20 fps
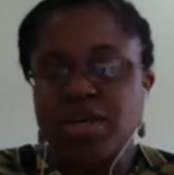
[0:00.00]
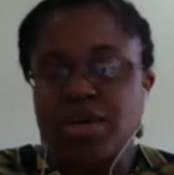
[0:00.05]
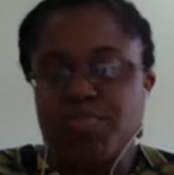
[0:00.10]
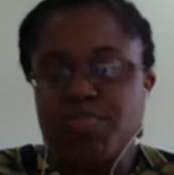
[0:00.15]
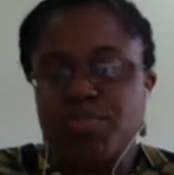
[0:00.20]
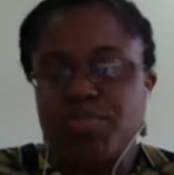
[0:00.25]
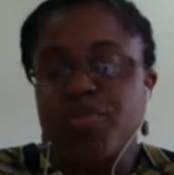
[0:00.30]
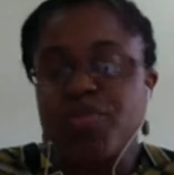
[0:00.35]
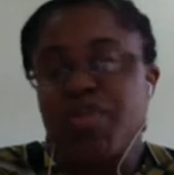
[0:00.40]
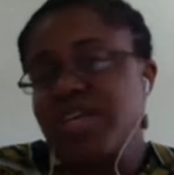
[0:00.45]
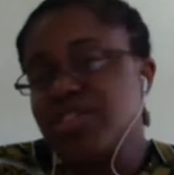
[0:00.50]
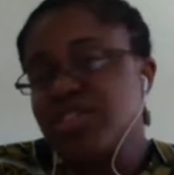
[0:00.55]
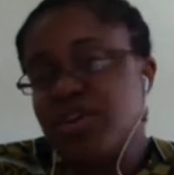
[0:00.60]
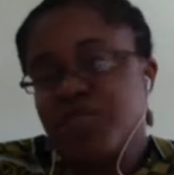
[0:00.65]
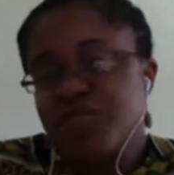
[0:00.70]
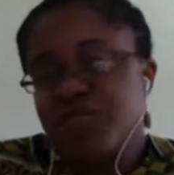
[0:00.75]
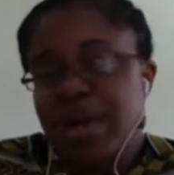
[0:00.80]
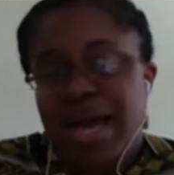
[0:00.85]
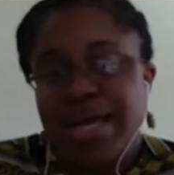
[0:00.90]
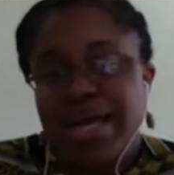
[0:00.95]
professor of
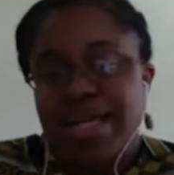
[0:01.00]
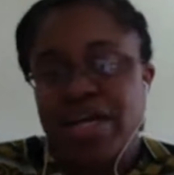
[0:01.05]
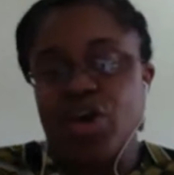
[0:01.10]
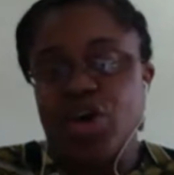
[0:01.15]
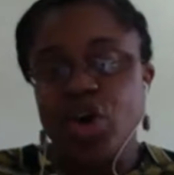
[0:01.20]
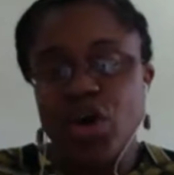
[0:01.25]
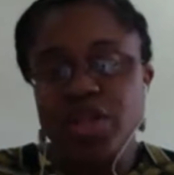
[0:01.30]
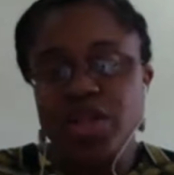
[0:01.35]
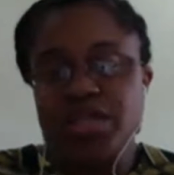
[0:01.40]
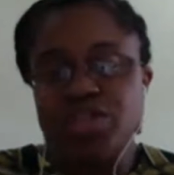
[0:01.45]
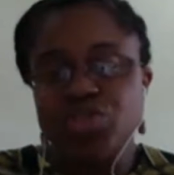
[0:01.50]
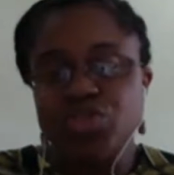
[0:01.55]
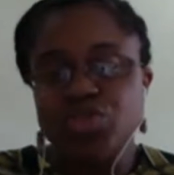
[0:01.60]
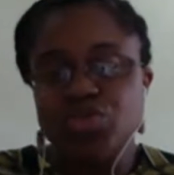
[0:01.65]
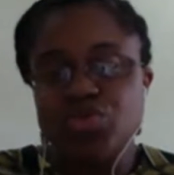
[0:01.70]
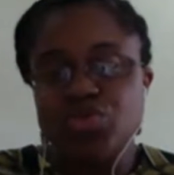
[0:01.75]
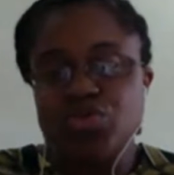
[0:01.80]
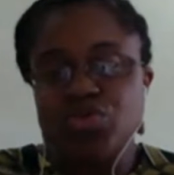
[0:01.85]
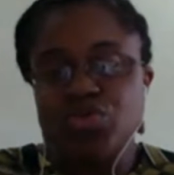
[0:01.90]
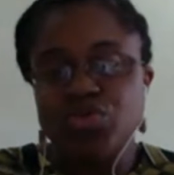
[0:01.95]
mine in college
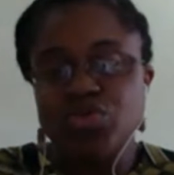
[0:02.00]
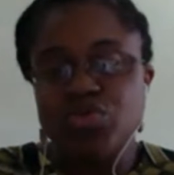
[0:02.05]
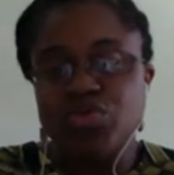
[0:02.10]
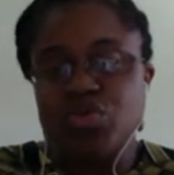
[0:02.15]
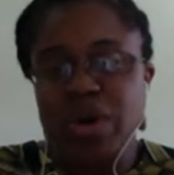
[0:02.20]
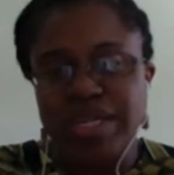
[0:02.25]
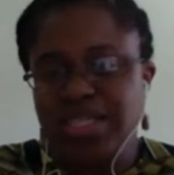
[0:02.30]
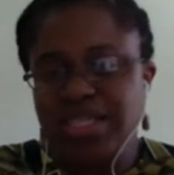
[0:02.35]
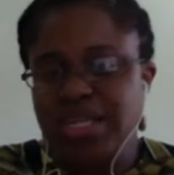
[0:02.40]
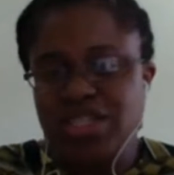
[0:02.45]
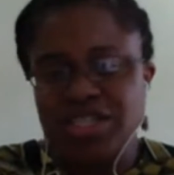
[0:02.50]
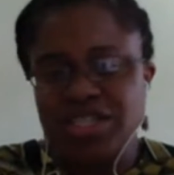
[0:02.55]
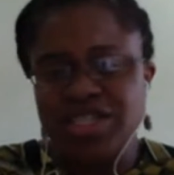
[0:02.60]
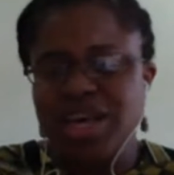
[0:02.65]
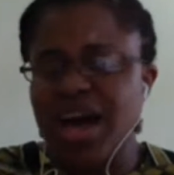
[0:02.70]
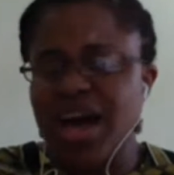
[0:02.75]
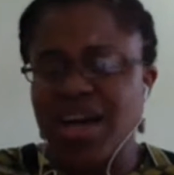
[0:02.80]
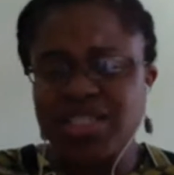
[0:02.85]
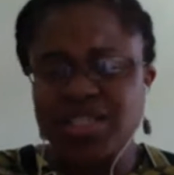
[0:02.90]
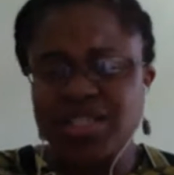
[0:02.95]
who one day just
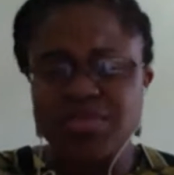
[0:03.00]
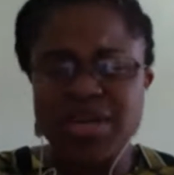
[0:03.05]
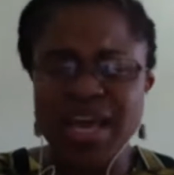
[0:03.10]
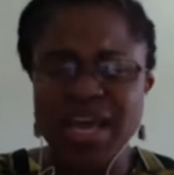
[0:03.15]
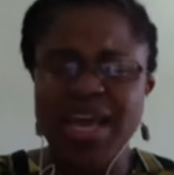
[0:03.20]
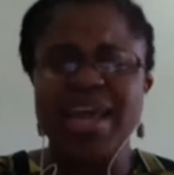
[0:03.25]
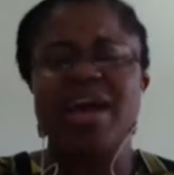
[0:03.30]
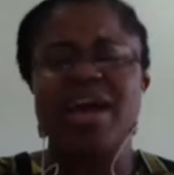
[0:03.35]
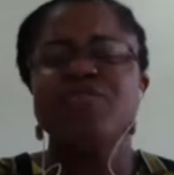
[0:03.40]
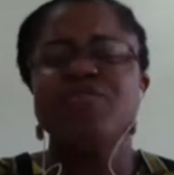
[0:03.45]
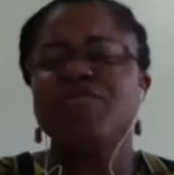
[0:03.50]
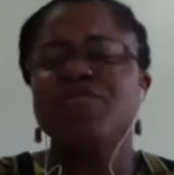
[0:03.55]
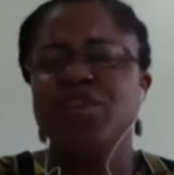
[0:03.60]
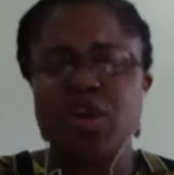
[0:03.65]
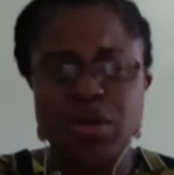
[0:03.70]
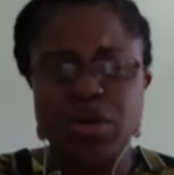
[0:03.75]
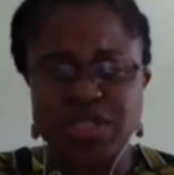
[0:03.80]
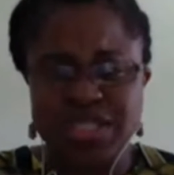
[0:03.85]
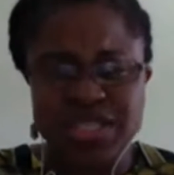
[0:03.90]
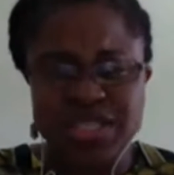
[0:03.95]
asked me, hey, have you ever
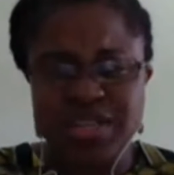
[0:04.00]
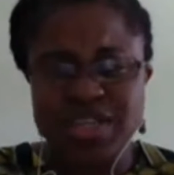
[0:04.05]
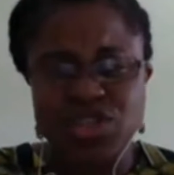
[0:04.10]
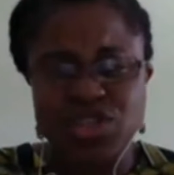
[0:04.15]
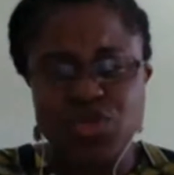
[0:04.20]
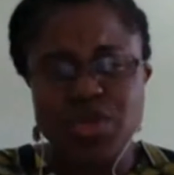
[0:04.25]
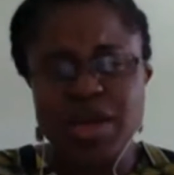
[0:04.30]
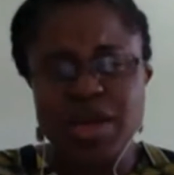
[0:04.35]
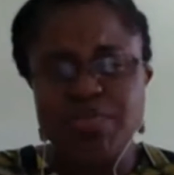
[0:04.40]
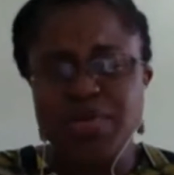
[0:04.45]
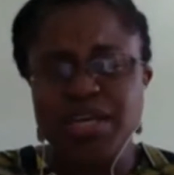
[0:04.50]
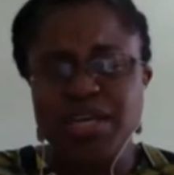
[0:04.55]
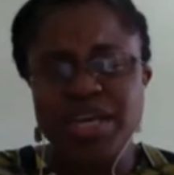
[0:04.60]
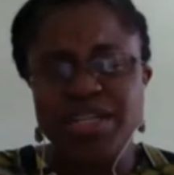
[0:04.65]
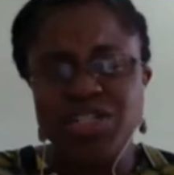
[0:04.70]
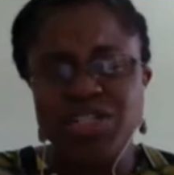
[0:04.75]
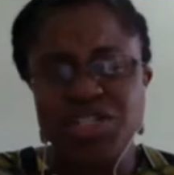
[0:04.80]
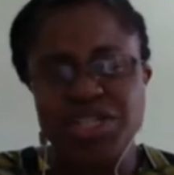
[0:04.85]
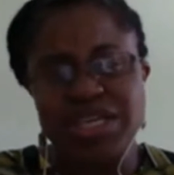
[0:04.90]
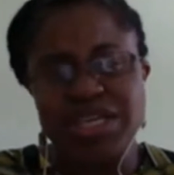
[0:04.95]
considered doing a
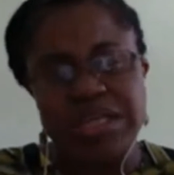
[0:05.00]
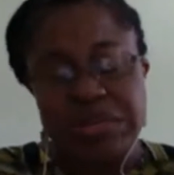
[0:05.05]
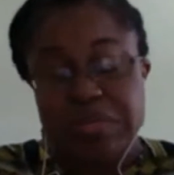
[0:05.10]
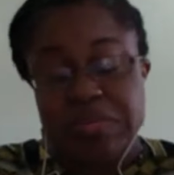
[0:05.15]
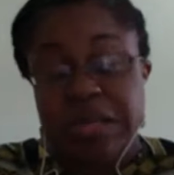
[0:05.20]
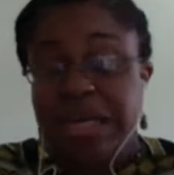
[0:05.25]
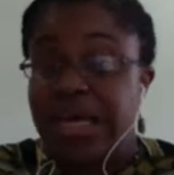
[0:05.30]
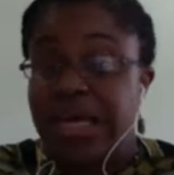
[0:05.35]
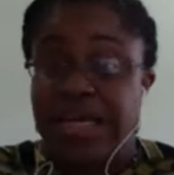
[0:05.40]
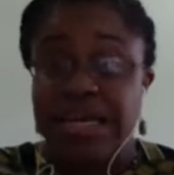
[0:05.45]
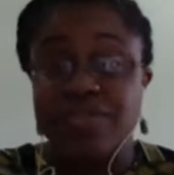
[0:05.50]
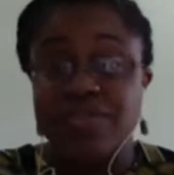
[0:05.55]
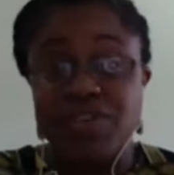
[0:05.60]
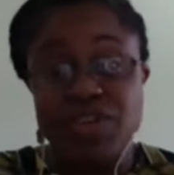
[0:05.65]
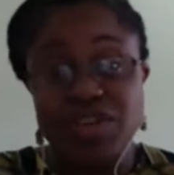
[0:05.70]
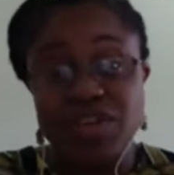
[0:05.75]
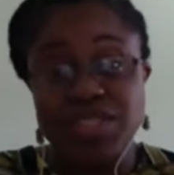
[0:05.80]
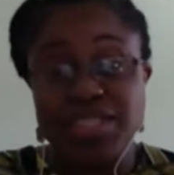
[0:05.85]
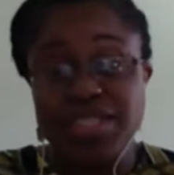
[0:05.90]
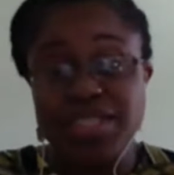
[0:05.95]
PhD? And I'd never
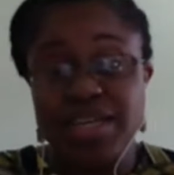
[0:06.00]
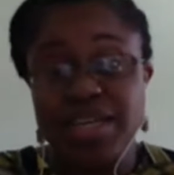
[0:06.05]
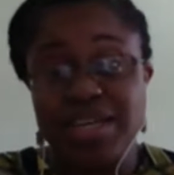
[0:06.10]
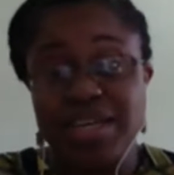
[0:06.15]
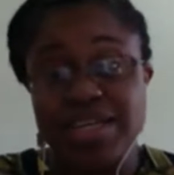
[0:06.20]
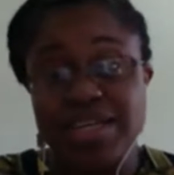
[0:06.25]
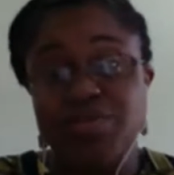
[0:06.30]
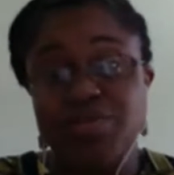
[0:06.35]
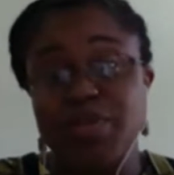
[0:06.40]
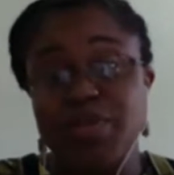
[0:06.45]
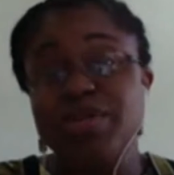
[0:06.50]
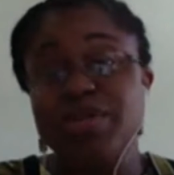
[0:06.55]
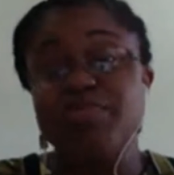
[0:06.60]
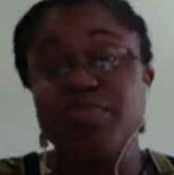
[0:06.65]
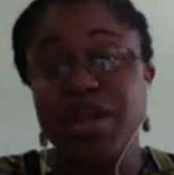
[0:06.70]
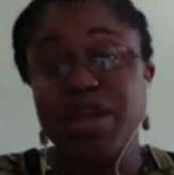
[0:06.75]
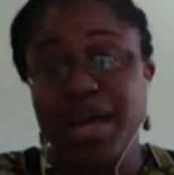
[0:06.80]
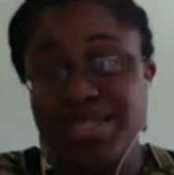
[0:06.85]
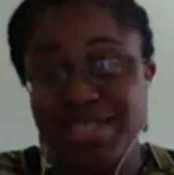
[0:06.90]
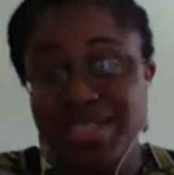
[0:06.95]
considered it, but he
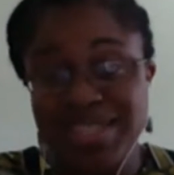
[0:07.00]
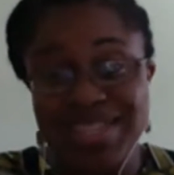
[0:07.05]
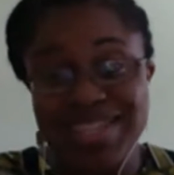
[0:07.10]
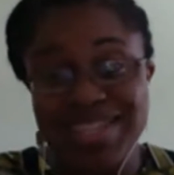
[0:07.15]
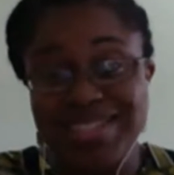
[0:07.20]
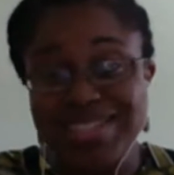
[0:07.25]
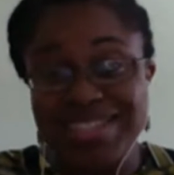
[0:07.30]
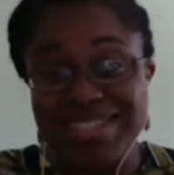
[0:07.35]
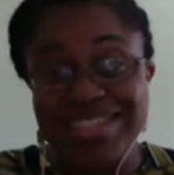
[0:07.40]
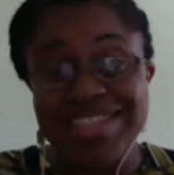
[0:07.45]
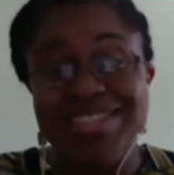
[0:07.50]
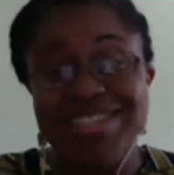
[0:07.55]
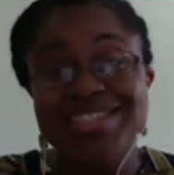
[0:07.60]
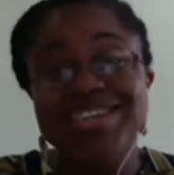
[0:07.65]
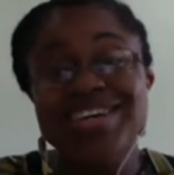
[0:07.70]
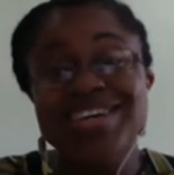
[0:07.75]
planted the seed.